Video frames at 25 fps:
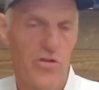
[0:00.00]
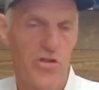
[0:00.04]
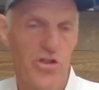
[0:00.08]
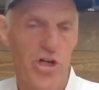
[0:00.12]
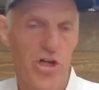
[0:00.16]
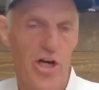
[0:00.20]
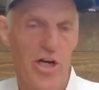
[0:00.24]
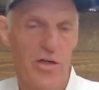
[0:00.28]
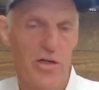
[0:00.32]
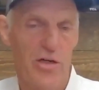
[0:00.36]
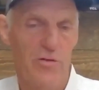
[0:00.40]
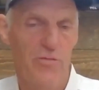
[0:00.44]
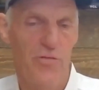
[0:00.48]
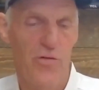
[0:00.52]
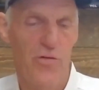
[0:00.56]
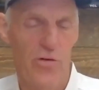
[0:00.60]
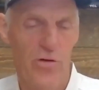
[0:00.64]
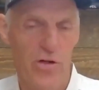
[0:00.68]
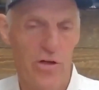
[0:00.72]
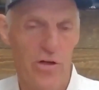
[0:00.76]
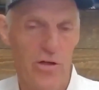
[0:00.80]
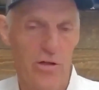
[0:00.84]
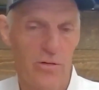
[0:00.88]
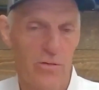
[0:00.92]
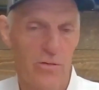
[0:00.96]
checked for
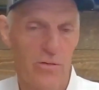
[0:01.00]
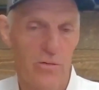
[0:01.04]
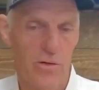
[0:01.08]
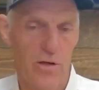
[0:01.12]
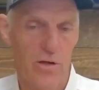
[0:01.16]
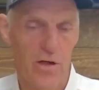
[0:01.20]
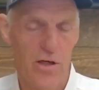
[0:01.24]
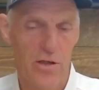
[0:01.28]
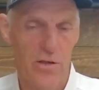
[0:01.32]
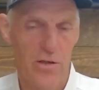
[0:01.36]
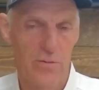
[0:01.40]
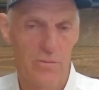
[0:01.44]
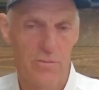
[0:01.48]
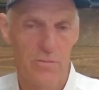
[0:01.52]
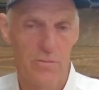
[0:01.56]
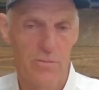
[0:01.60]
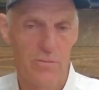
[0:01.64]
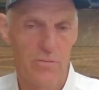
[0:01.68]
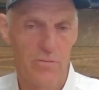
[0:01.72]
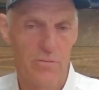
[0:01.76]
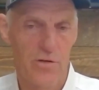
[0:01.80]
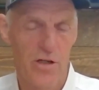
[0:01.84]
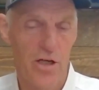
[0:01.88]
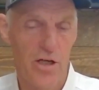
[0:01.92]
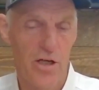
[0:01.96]
the
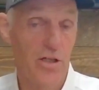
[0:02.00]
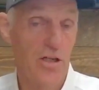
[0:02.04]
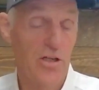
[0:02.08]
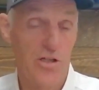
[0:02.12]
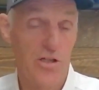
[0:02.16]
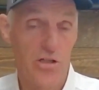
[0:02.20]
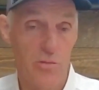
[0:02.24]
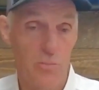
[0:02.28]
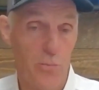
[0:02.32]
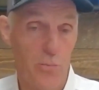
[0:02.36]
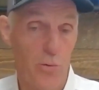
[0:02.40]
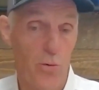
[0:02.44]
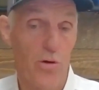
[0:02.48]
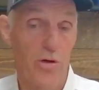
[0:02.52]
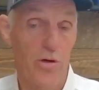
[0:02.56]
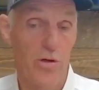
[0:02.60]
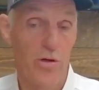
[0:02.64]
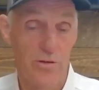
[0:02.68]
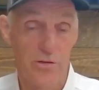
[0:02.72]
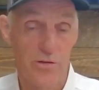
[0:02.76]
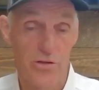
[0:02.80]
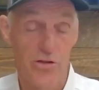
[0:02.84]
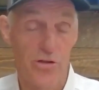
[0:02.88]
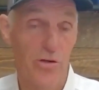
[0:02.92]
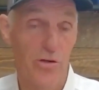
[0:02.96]
kidney support,
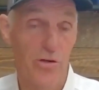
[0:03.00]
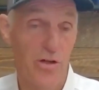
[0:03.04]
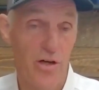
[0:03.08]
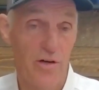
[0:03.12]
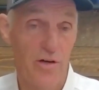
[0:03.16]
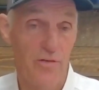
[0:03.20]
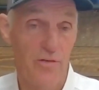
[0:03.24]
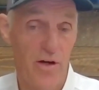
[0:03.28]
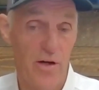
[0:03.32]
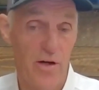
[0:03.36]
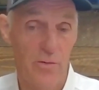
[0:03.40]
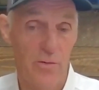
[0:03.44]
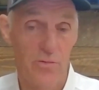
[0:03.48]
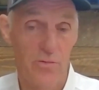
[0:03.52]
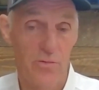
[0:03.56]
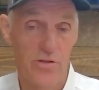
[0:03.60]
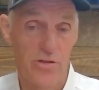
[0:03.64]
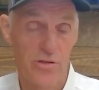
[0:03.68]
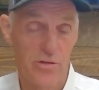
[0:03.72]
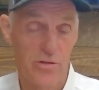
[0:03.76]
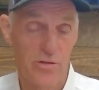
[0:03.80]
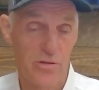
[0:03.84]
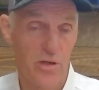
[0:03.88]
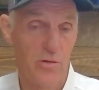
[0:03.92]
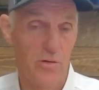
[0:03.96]
and sure enough, I
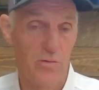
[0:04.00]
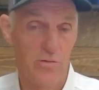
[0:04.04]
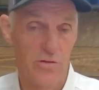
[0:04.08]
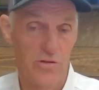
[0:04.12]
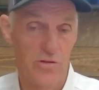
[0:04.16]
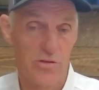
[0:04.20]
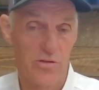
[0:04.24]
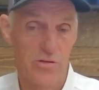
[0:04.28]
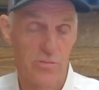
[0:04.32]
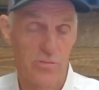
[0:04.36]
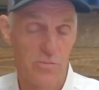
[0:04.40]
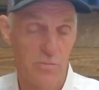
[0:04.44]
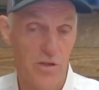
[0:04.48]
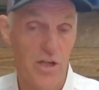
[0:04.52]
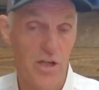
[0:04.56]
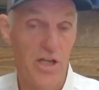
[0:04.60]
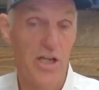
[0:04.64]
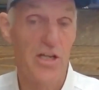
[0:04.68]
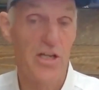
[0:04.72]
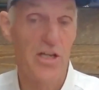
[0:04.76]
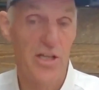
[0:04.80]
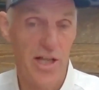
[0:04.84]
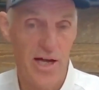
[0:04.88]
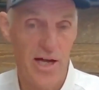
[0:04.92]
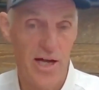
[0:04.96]
was
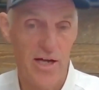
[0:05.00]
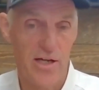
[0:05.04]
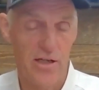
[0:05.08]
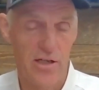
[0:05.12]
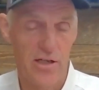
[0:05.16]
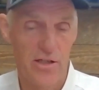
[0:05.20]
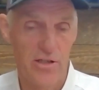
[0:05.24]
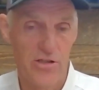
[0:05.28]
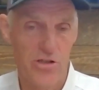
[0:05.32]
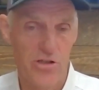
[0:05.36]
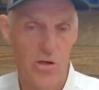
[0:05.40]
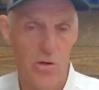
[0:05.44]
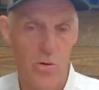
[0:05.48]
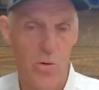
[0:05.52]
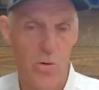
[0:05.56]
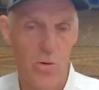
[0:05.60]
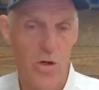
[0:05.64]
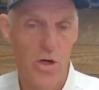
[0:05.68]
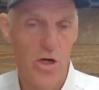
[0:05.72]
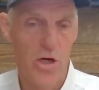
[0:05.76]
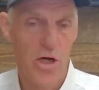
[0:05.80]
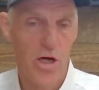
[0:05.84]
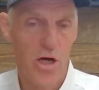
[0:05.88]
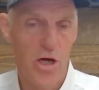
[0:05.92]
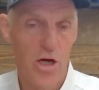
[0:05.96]
needing that. And
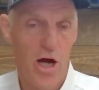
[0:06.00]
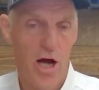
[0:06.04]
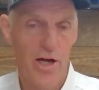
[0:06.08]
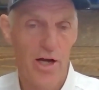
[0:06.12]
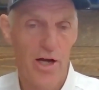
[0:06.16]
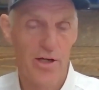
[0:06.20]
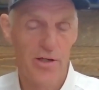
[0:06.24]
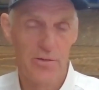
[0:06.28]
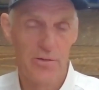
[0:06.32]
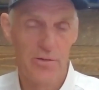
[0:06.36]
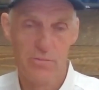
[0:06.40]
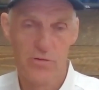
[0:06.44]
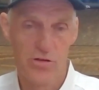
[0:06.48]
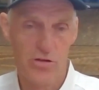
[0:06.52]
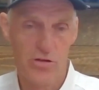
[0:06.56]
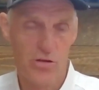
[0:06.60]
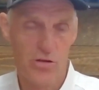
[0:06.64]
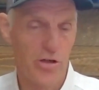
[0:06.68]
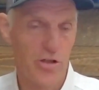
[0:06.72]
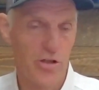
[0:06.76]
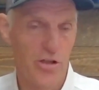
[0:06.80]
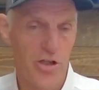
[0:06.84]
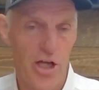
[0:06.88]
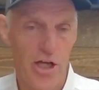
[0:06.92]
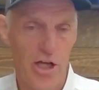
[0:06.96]
so I
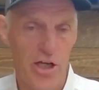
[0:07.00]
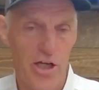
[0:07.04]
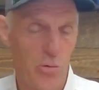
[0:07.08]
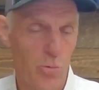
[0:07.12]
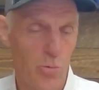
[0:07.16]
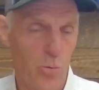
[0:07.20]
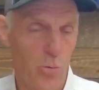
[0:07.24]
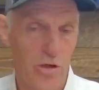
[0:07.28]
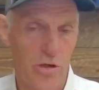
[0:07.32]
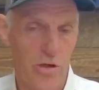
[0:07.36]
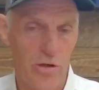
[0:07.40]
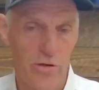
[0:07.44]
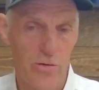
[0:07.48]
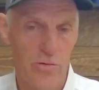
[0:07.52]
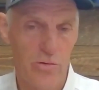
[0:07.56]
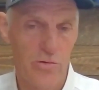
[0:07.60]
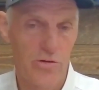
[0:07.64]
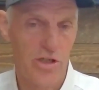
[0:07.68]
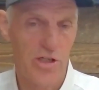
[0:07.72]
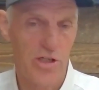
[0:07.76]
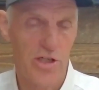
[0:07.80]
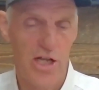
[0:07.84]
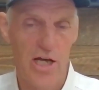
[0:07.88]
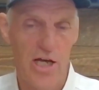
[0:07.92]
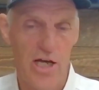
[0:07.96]
started taking one of
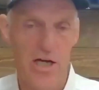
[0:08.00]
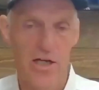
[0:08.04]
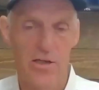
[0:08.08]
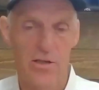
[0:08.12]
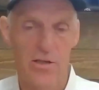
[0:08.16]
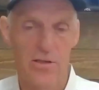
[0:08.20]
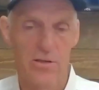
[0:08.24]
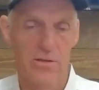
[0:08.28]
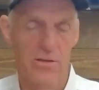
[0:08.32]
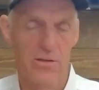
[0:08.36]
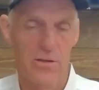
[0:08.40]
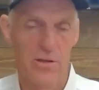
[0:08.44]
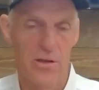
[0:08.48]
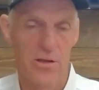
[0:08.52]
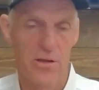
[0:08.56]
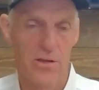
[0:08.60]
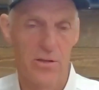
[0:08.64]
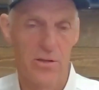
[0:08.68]
those a day, and